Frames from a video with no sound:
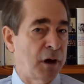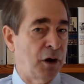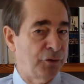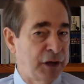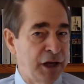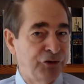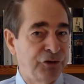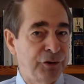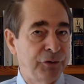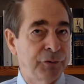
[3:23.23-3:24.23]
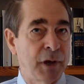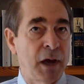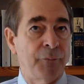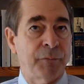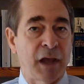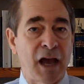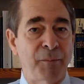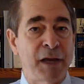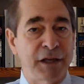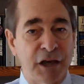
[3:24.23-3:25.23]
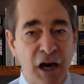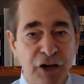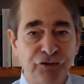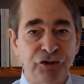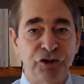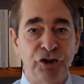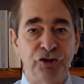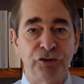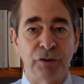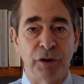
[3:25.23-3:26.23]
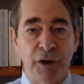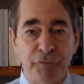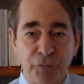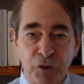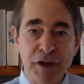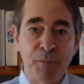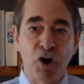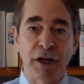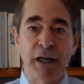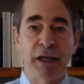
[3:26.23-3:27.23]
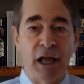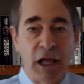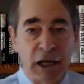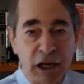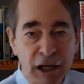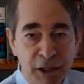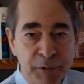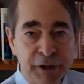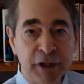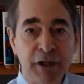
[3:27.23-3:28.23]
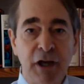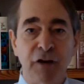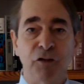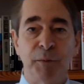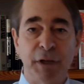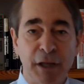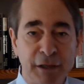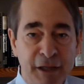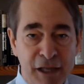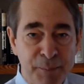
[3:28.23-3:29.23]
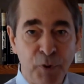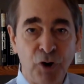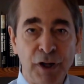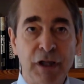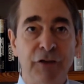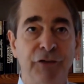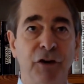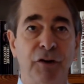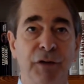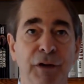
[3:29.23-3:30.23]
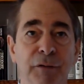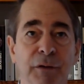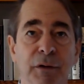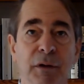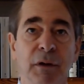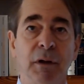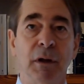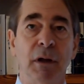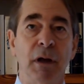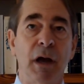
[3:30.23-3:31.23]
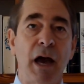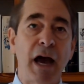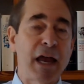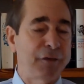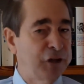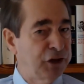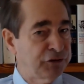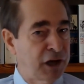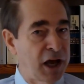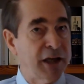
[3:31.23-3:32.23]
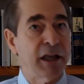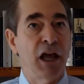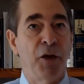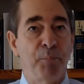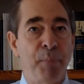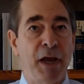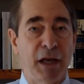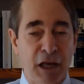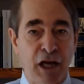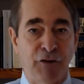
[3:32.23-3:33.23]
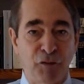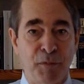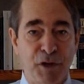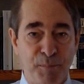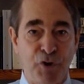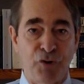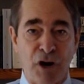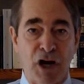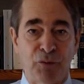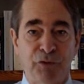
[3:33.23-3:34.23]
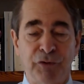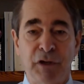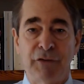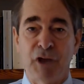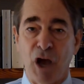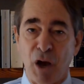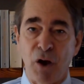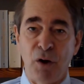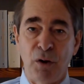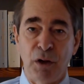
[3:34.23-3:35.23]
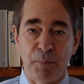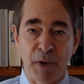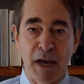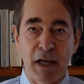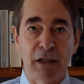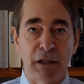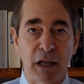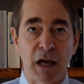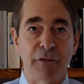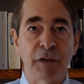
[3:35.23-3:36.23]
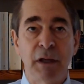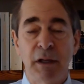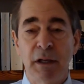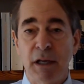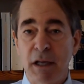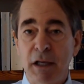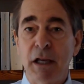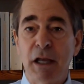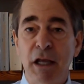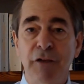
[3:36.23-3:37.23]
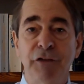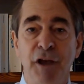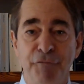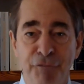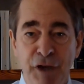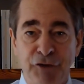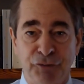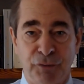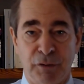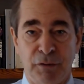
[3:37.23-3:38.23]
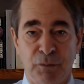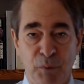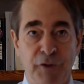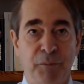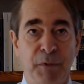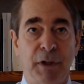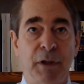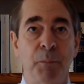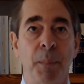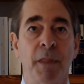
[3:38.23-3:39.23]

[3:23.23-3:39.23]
On the issues, I'm a constitutional, free market, limited government, Tea Party conservative. I have disliked big government bureaucracies all my life. It is visceral with me.